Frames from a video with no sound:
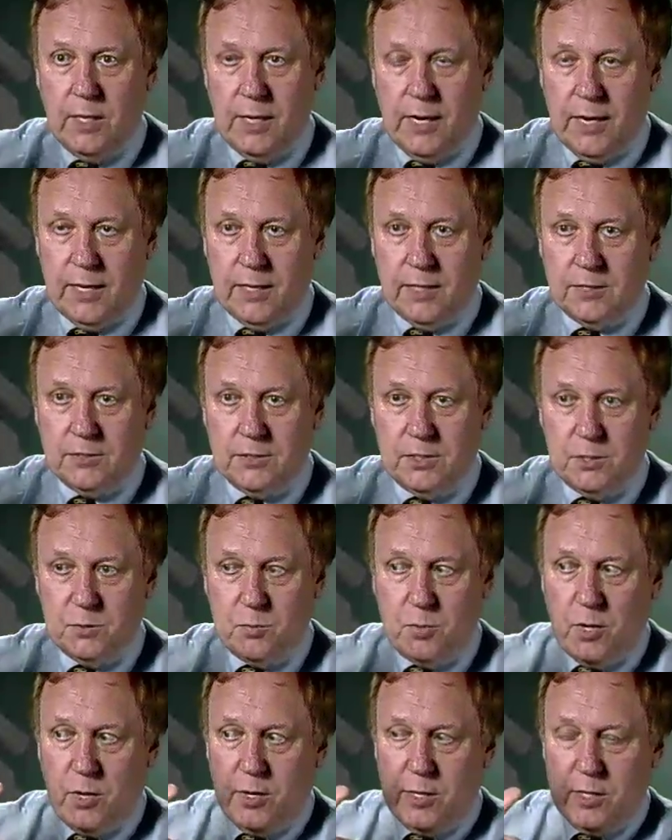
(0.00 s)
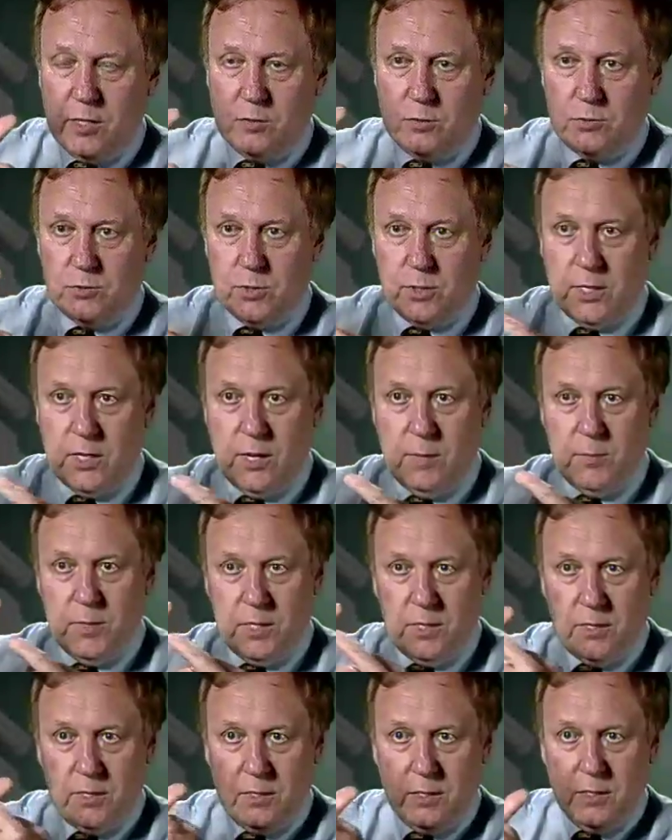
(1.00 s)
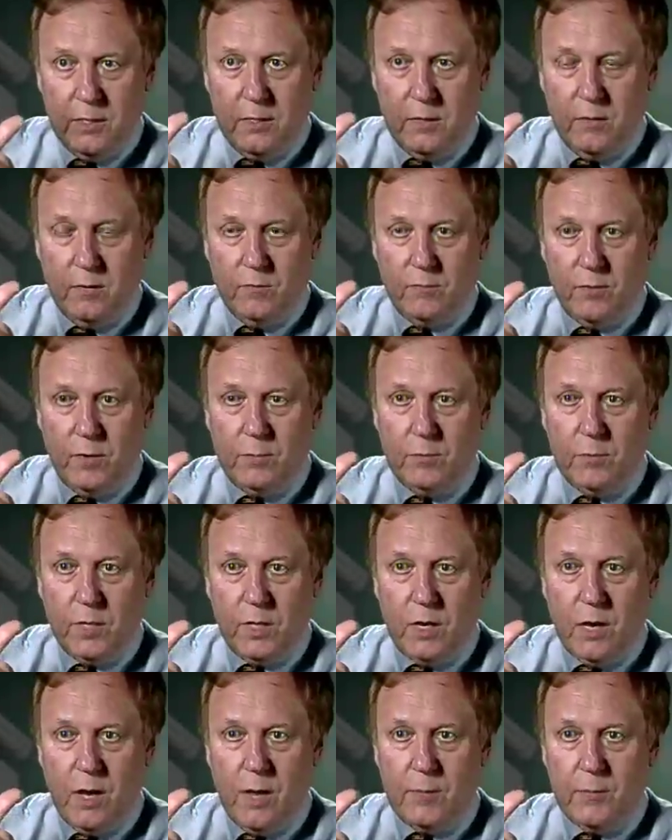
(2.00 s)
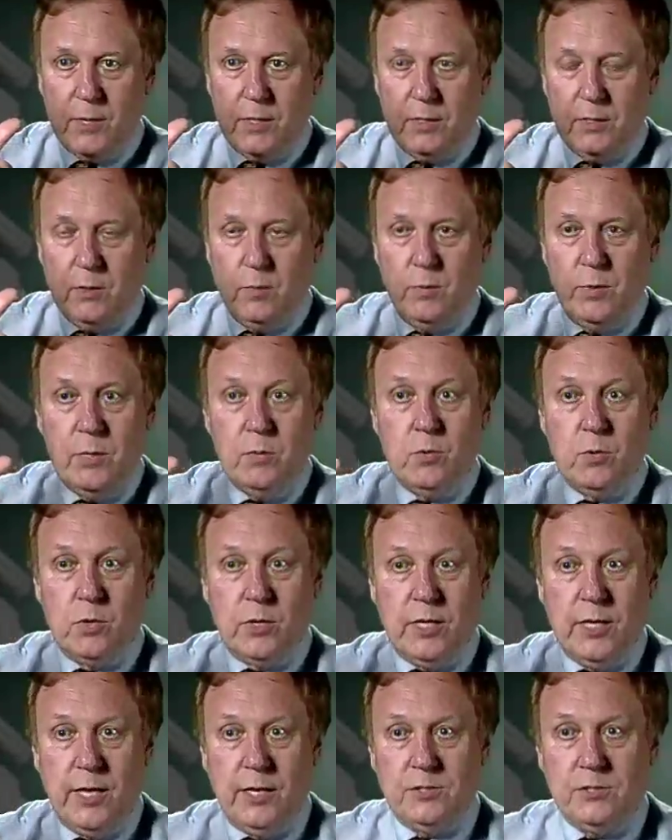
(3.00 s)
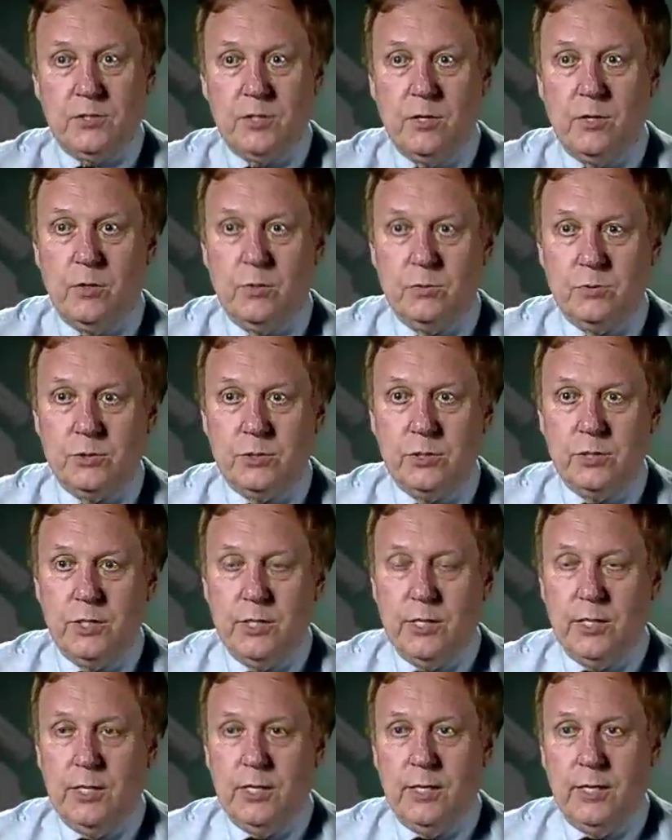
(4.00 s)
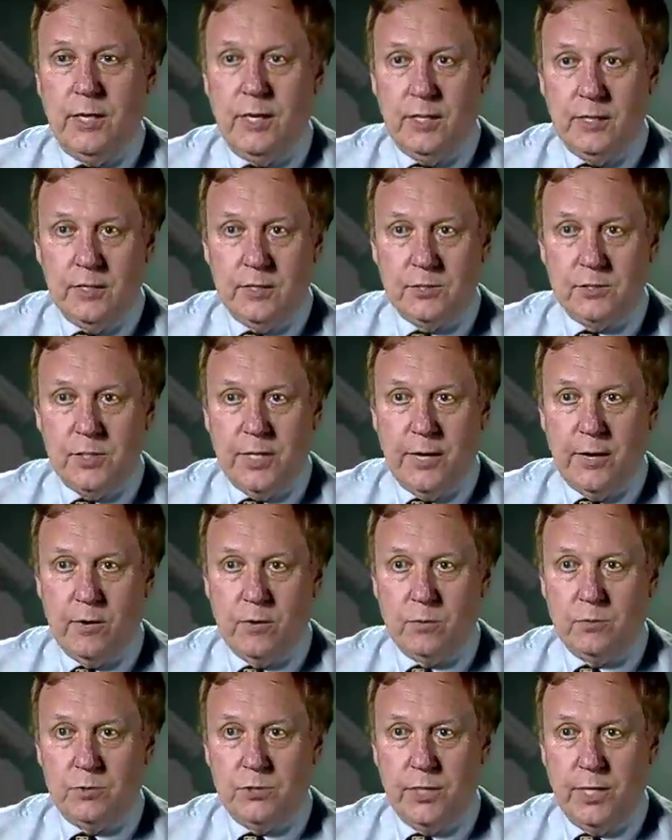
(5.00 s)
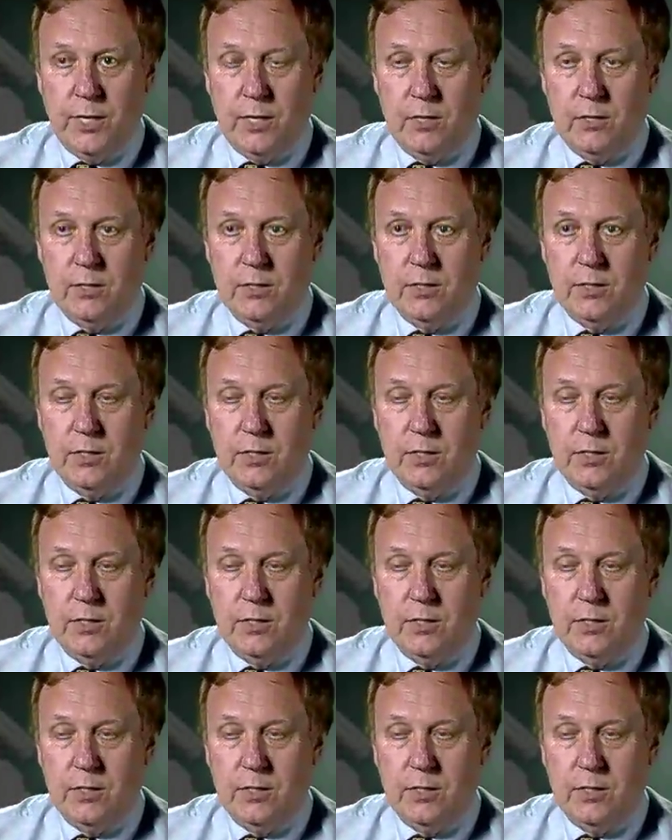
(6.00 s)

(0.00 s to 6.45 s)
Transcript: And as these particles are coming from the comet, we will catch those in this aerogel